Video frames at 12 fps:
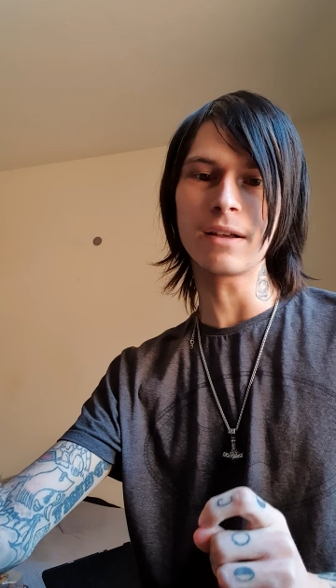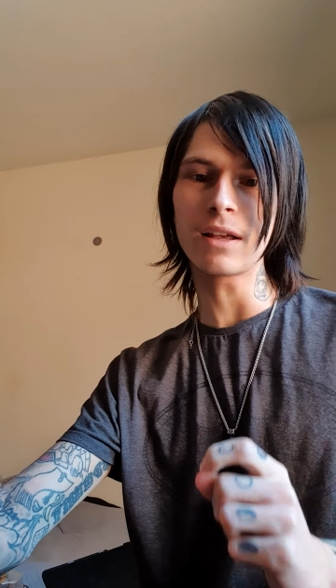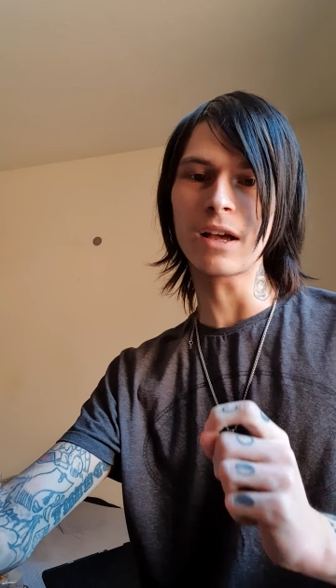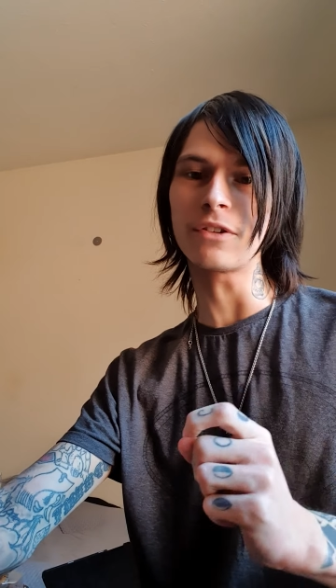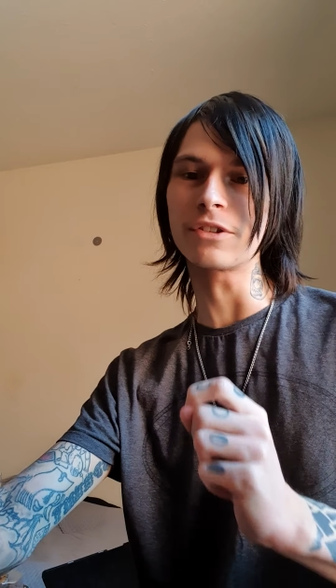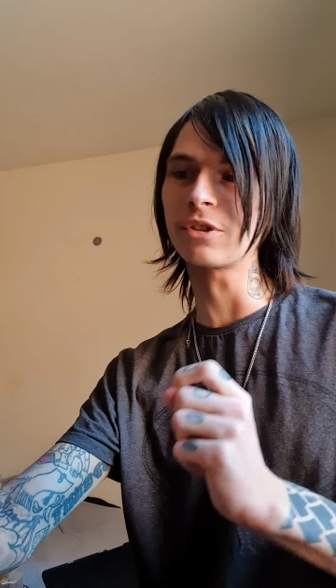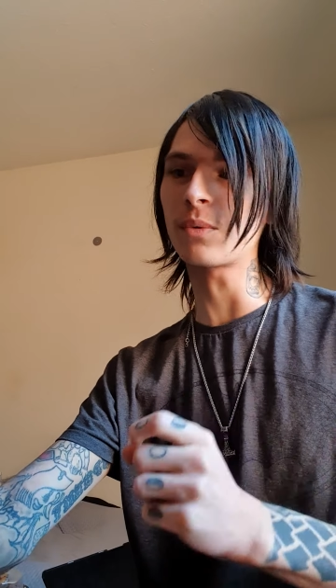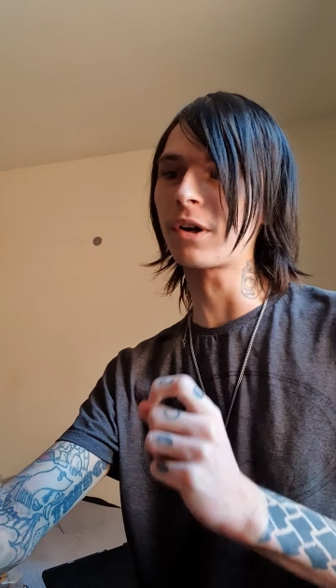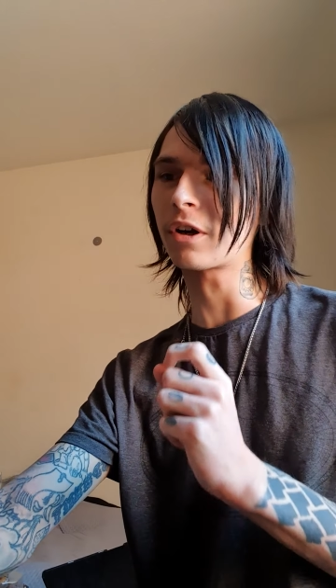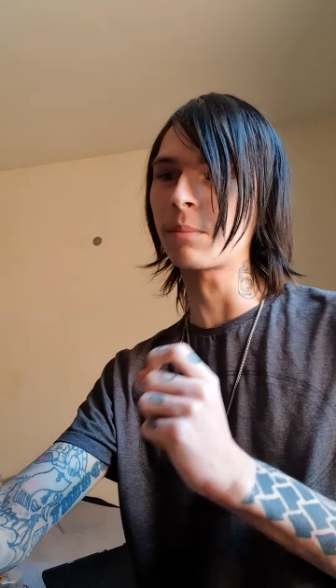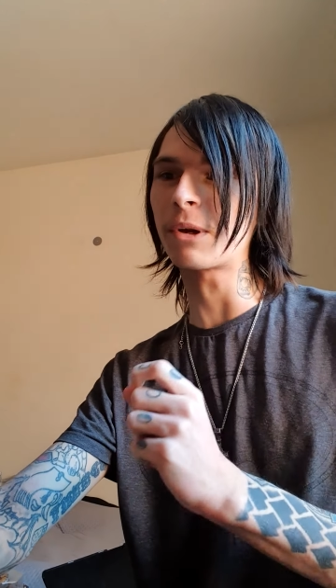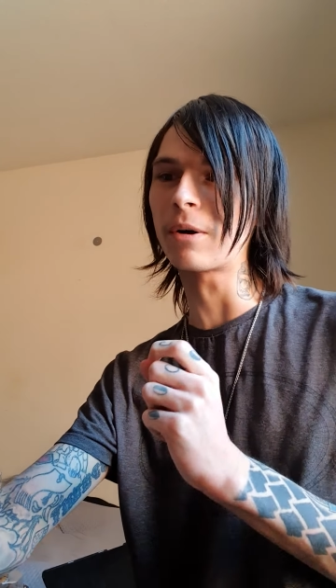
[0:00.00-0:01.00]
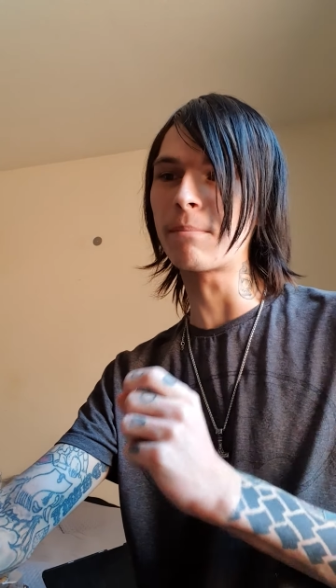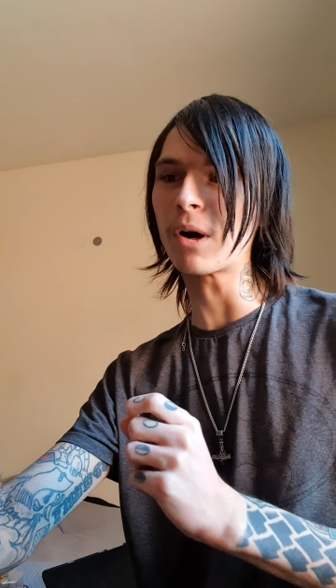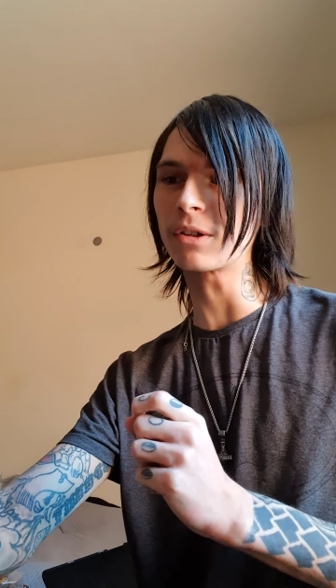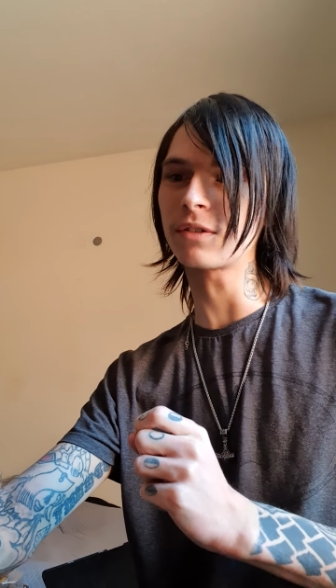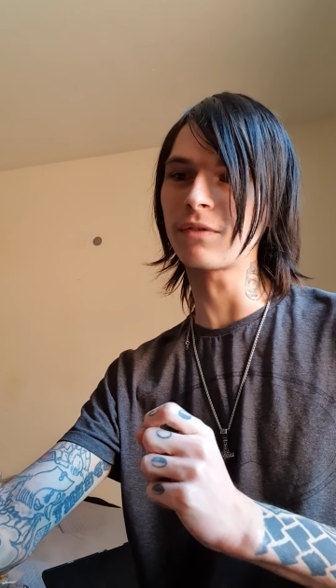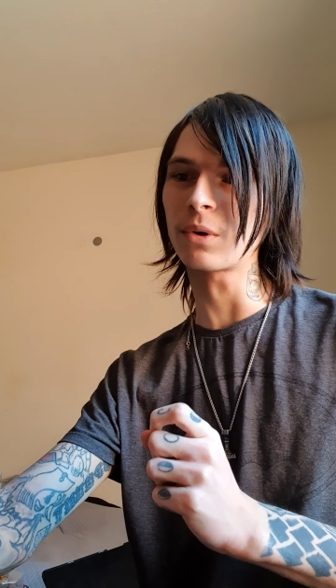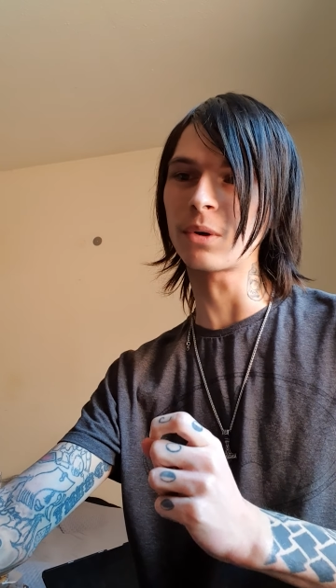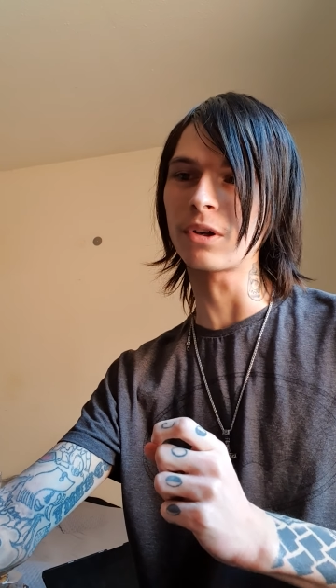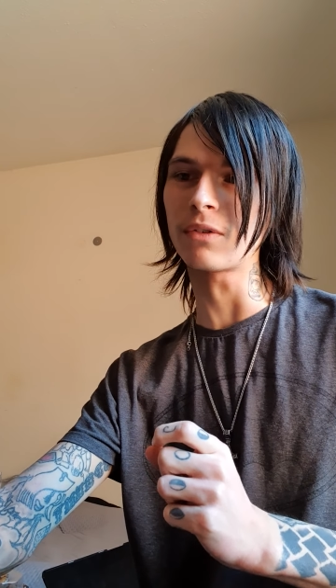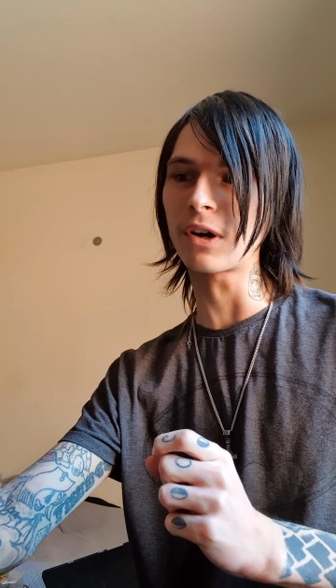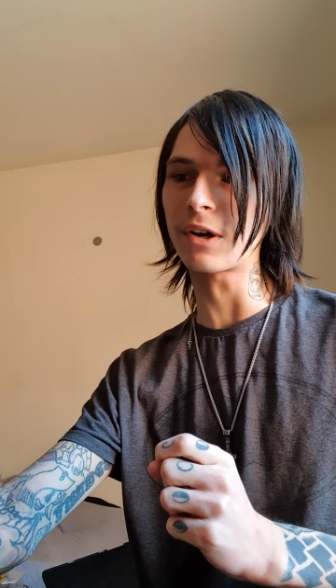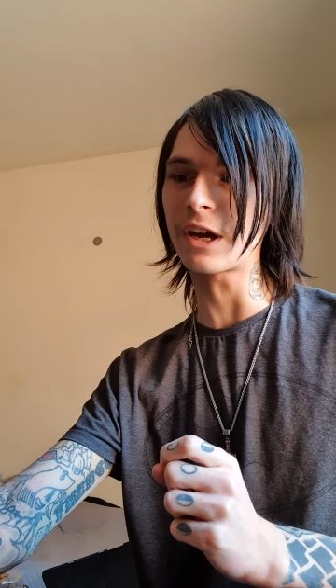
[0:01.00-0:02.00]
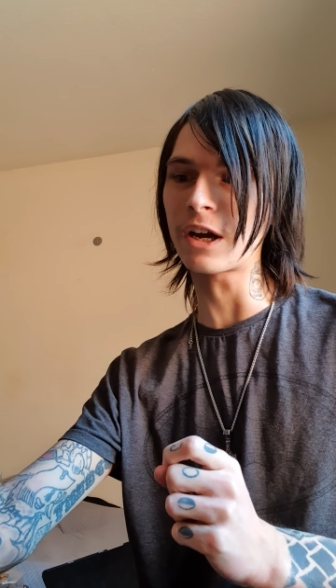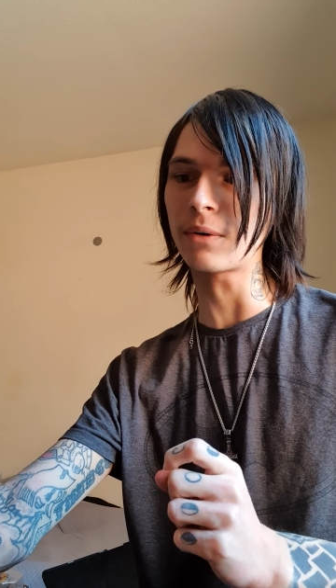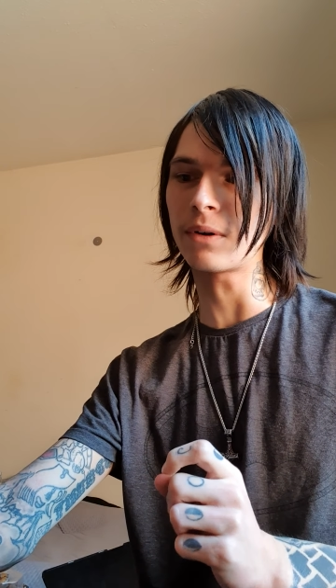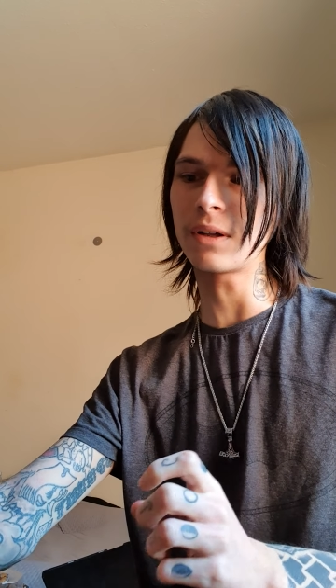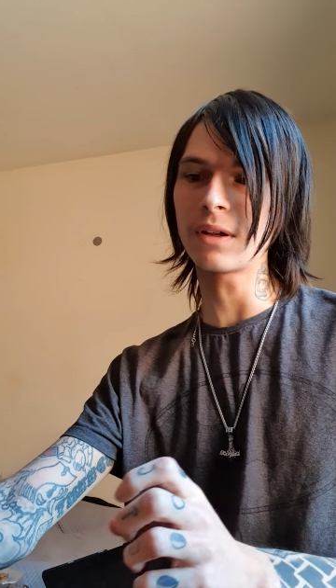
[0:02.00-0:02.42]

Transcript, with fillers: and this is the one I'm going to be unboxing for you right now,